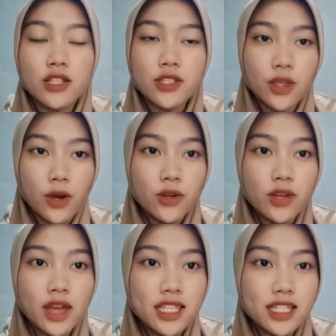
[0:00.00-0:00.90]

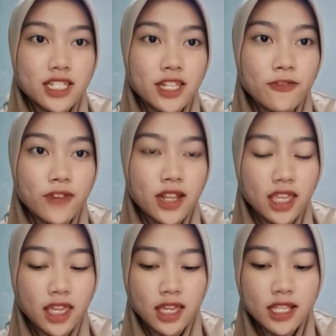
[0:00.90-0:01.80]
So, the
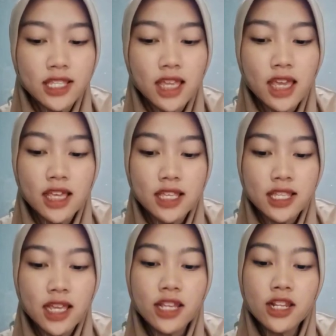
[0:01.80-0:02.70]
difference is
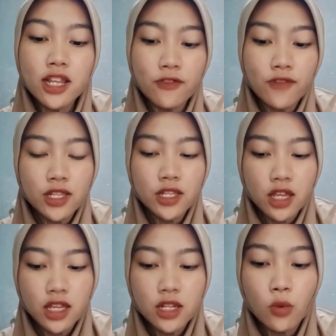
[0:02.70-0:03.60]
zero
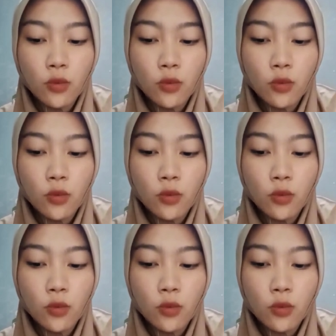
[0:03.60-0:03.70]
derivation,